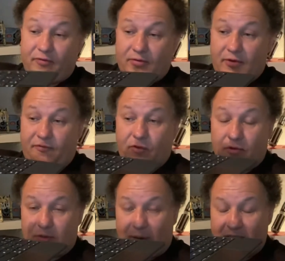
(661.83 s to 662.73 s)
the full
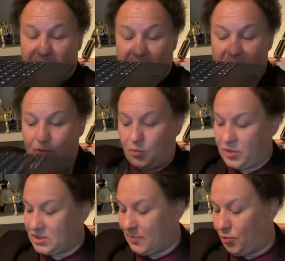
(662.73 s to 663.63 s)
space of the keyboard, which
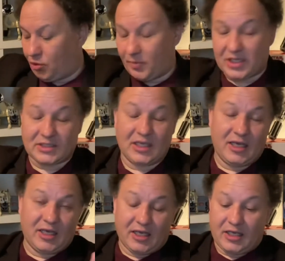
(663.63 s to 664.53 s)
is important because
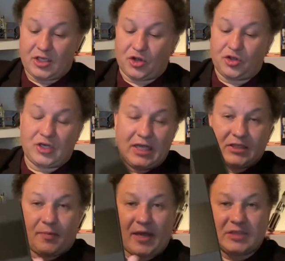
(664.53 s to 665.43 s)
you need to
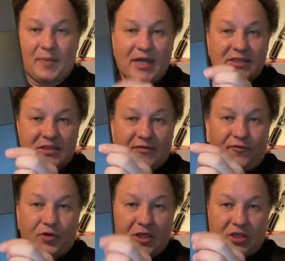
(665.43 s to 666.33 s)
make space
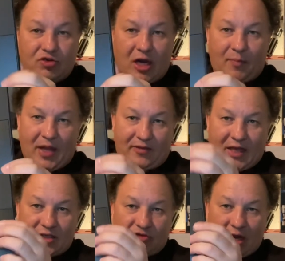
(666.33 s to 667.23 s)
for the trackpad.
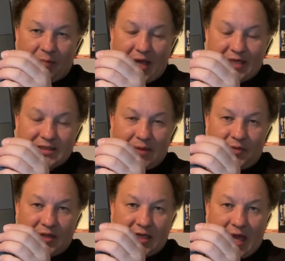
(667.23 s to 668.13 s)
That trackpad is something
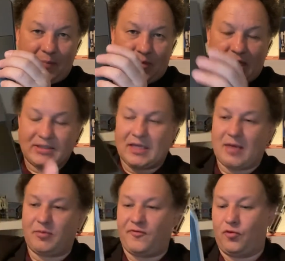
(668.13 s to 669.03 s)
that Apple hasn't had
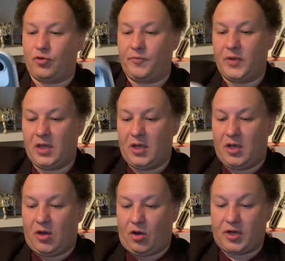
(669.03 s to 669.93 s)
before
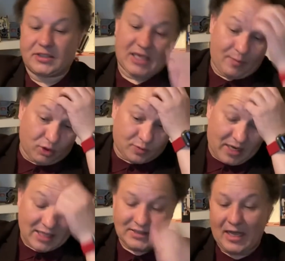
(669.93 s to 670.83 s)
on its keyboards, but
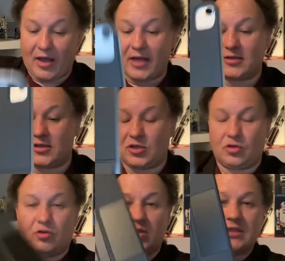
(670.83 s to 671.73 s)
has now. And you can
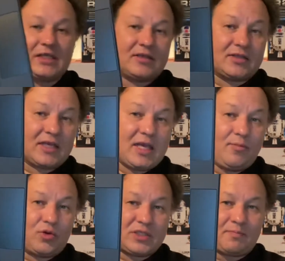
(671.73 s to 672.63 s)
also see that the
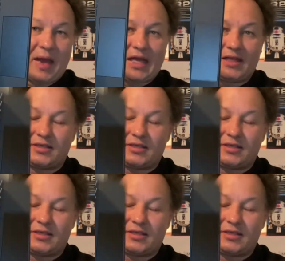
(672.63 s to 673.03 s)
keyboard is backlit,